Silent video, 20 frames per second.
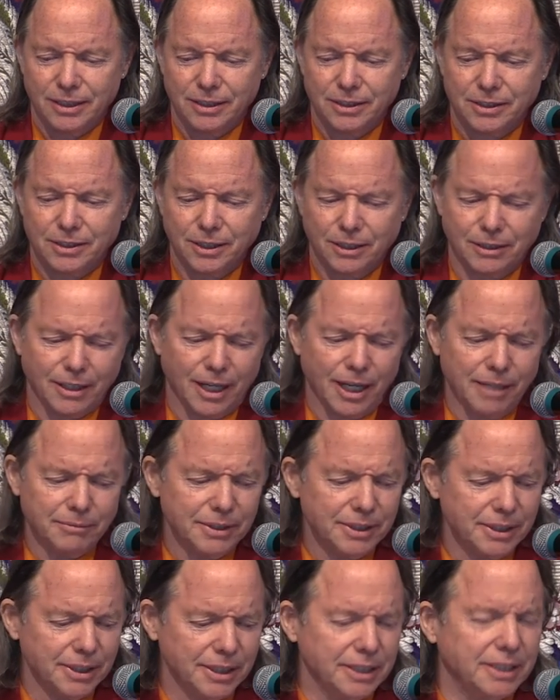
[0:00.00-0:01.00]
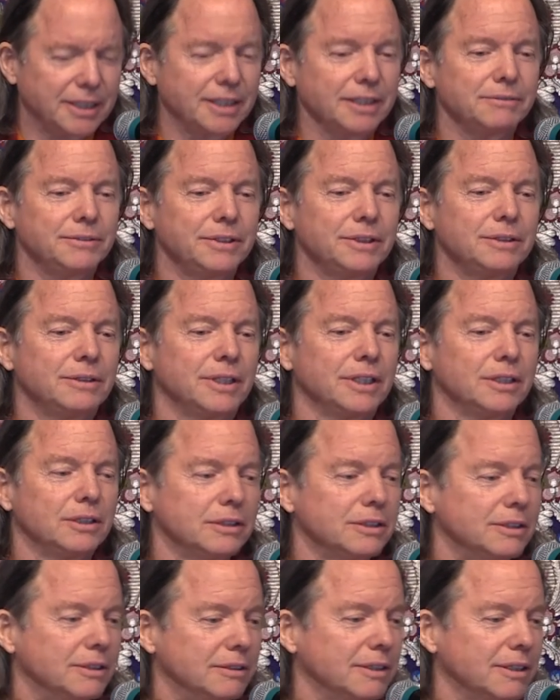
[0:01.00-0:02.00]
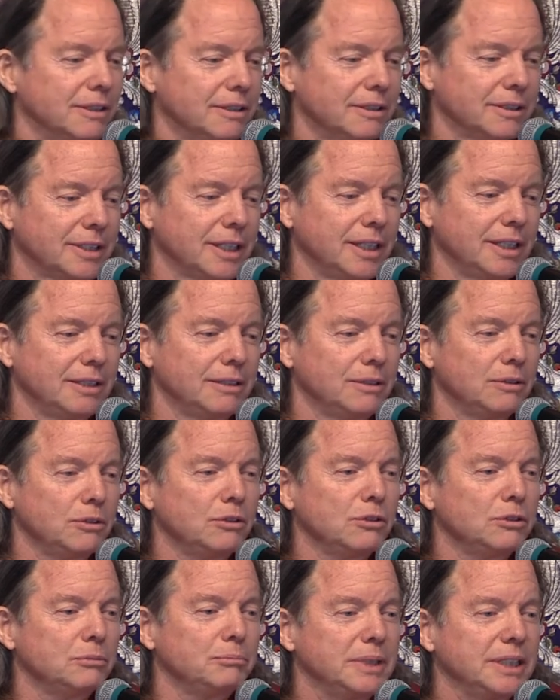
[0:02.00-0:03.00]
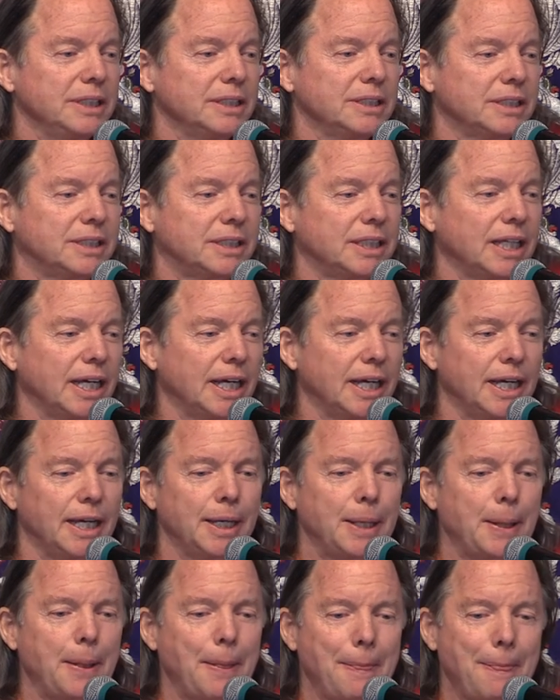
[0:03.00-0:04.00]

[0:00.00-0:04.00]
so I'm going to give you a lung, okay? Lung means uh,